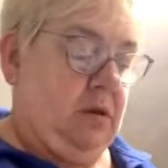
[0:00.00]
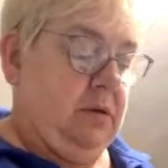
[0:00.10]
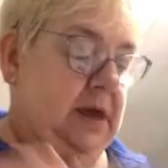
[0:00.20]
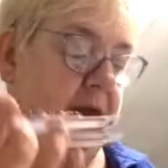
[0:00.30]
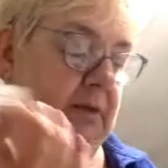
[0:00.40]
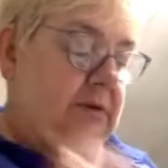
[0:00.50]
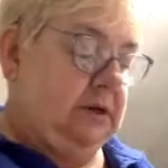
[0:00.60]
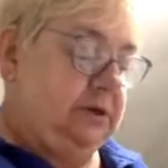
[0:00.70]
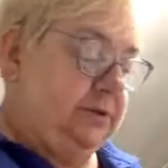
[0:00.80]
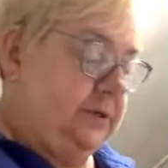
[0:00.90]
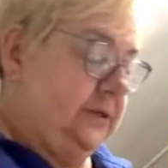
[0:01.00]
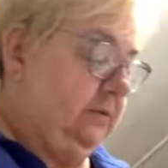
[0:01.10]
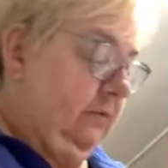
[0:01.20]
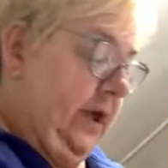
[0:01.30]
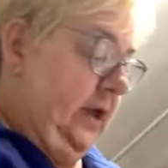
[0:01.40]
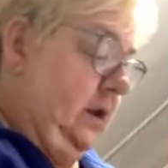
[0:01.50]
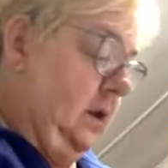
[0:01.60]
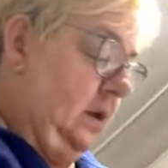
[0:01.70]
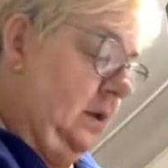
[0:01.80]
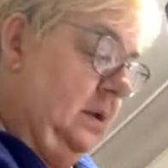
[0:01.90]
Okay, I'm going to do this in red,
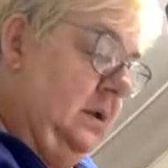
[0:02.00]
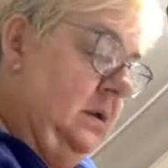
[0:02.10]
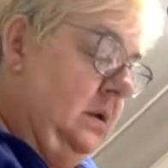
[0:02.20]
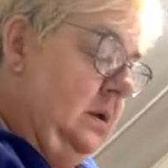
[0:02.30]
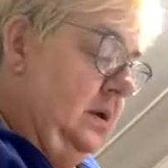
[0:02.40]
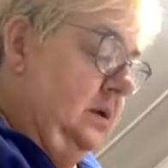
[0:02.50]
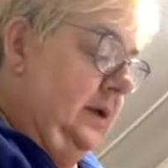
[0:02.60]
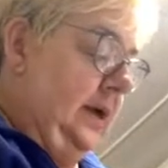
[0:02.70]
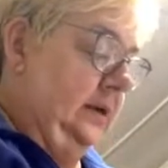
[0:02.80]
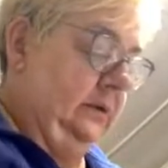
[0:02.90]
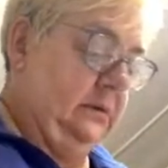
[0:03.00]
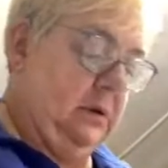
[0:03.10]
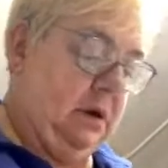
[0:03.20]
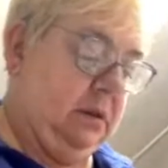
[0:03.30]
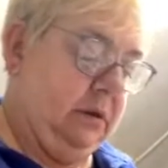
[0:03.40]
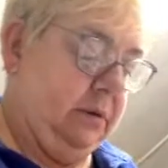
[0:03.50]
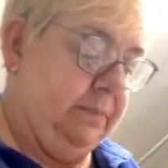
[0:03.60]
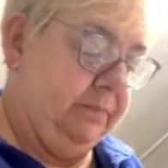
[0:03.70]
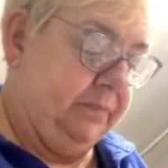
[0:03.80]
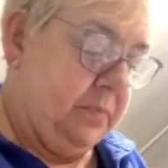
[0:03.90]
add a little color.
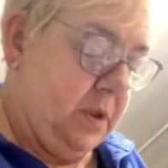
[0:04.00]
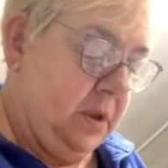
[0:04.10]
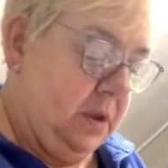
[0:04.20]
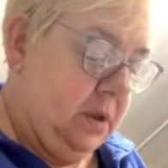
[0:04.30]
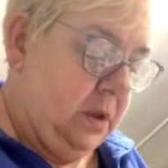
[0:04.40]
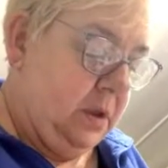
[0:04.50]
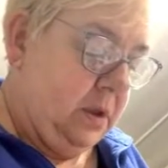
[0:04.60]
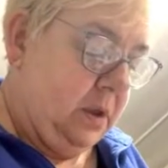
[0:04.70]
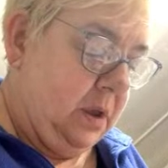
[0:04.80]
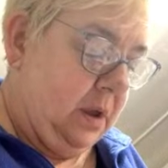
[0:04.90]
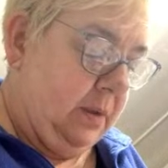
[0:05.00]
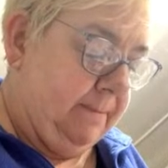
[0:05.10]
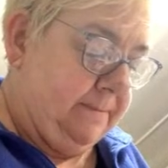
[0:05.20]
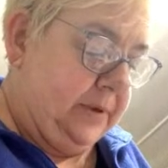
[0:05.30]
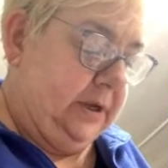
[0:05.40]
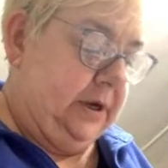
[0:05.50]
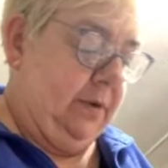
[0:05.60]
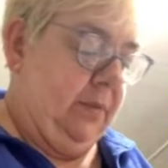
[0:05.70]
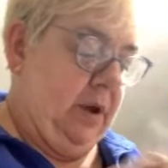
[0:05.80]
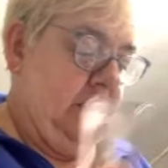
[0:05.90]
But you
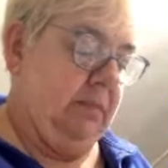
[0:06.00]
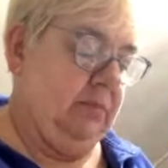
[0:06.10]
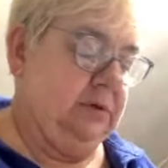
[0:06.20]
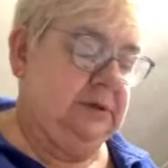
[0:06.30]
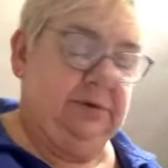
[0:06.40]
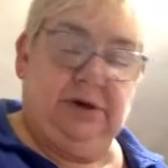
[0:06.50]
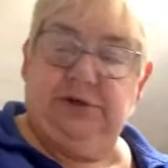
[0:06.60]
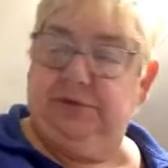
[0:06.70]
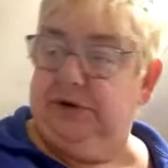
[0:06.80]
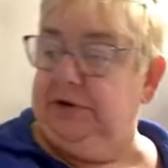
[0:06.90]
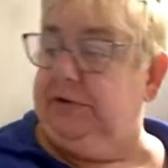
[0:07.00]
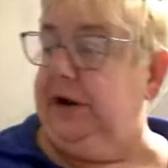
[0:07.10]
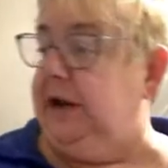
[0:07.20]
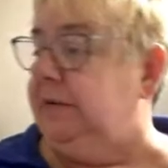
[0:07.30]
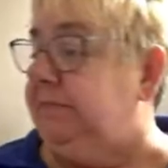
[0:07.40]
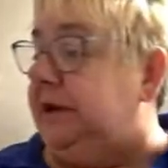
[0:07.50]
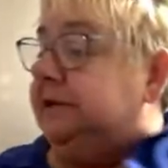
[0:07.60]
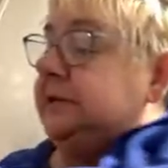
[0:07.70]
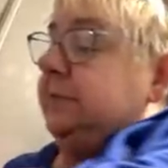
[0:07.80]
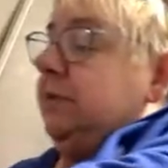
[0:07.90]
know what? I'm also going to do it in green
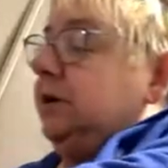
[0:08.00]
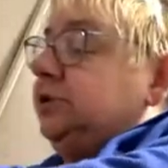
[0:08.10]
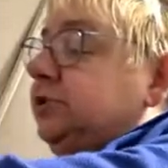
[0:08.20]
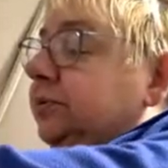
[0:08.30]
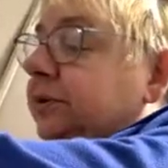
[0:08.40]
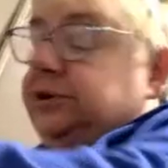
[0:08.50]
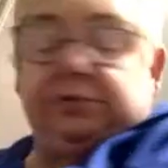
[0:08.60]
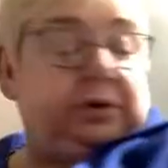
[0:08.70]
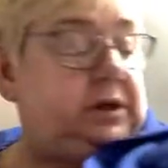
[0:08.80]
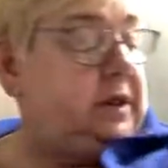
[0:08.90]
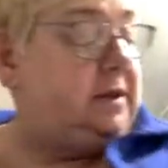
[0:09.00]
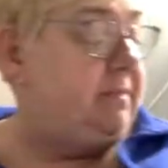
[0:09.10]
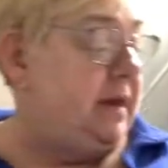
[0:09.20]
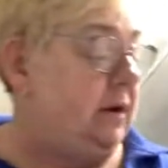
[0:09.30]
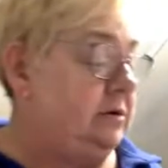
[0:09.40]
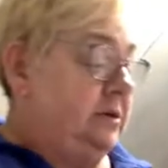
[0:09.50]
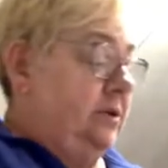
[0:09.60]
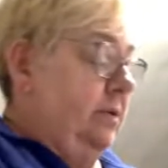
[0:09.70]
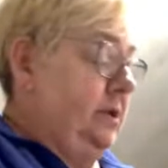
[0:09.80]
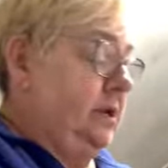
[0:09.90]
because I'm not sure which one I like better.
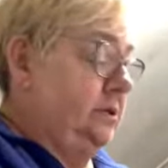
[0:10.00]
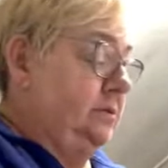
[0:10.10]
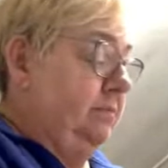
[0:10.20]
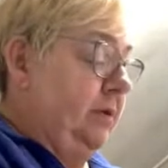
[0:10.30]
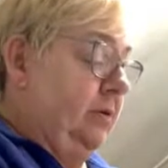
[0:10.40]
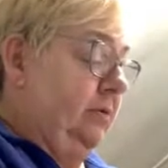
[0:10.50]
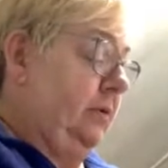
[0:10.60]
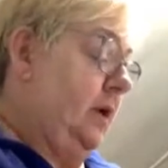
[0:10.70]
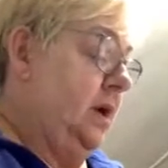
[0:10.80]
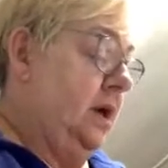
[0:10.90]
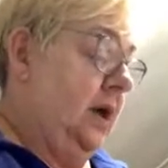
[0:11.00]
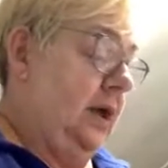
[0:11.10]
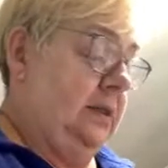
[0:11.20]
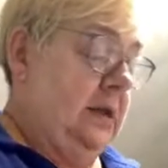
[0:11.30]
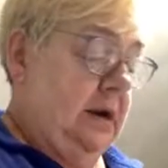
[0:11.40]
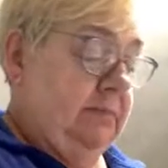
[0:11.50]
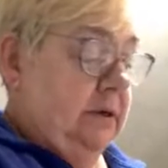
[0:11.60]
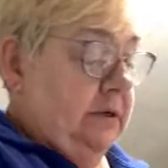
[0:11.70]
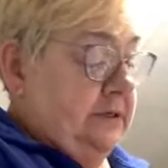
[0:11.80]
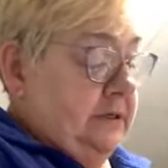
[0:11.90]
So I'm going to do both, and then I'm
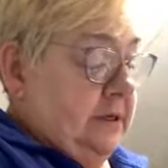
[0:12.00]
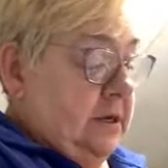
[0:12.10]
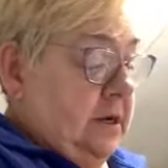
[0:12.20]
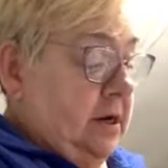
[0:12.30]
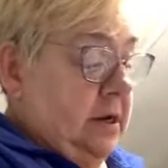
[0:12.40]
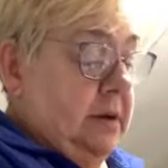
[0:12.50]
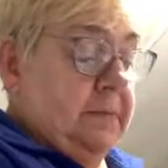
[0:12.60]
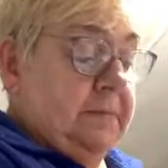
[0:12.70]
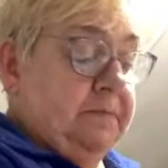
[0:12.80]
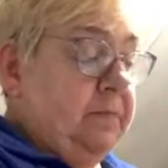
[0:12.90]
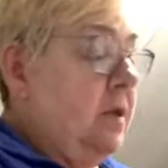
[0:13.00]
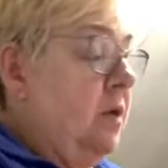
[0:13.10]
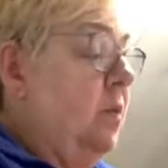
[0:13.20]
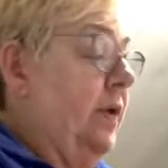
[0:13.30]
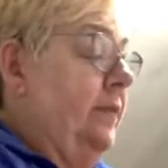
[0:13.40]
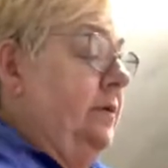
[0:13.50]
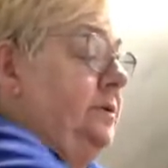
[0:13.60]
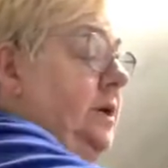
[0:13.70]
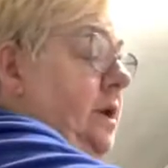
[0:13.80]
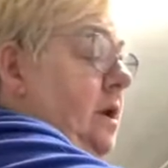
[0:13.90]
going to decide when they're
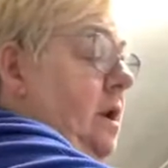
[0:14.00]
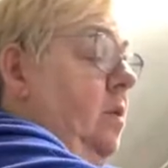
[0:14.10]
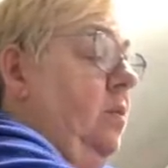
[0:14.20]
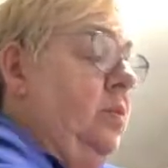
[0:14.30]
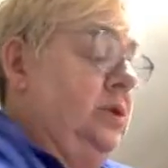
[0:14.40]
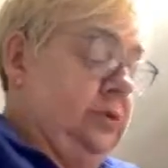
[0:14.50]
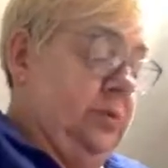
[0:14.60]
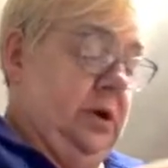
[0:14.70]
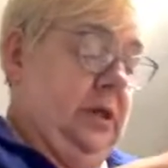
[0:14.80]
done which one